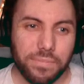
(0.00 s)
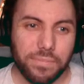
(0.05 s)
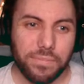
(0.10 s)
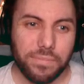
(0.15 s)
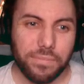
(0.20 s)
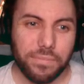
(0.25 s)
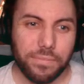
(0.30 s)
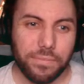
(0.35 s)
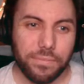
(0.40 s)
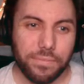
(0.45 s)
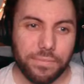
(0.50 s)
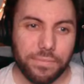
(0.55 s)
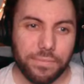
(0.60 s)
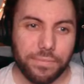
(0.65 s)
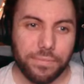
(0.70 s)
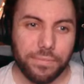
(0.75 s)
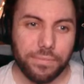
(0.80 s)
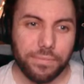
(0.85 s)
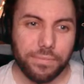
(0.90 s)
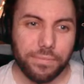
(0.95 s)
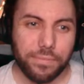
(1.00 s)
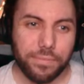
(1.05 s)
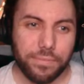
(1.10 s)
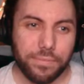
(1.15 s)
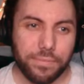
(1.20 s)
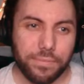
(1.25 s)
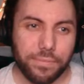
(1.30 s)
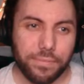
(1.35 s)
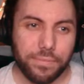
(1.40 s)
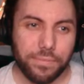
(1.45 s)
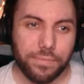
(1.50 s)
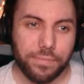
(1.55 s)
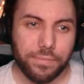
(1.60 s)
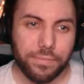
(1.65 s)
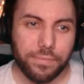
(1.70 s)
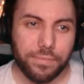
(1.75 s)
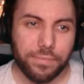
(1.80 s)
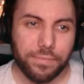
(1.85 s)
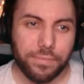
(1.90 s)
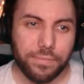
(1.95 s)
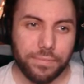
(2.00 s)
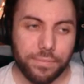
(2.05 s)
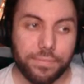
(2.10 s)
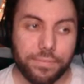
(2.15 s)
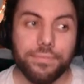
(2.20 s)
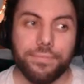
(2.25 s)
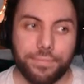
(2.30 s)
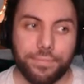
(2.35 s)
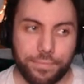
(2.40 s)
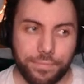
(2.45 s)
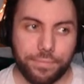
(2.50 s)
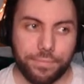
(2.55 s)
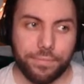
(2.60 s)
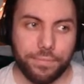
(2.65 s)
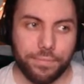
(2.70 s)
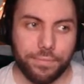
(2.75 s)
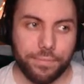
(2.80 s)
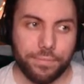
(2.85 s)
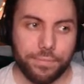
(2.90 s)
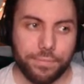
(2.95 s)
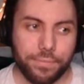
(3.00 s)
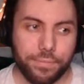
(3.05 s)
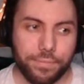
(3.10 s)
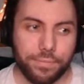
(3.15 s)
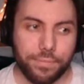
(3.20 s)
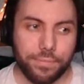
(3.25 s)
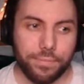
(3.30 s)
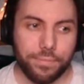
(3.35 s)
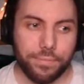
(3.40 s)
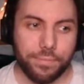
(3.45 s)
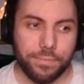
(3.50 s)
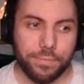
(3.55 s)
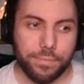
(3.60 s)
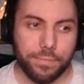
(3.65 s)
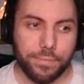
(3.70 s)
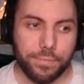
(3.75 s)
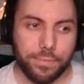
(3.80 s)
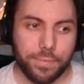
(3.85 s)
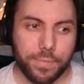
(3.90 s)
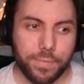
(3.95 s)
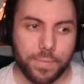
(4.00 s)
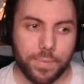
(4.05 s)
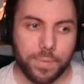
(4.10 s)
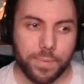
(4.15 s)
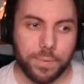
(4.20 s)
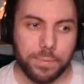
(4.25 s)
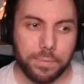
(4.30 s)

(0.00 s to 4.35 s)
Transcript: The person shown says nothing.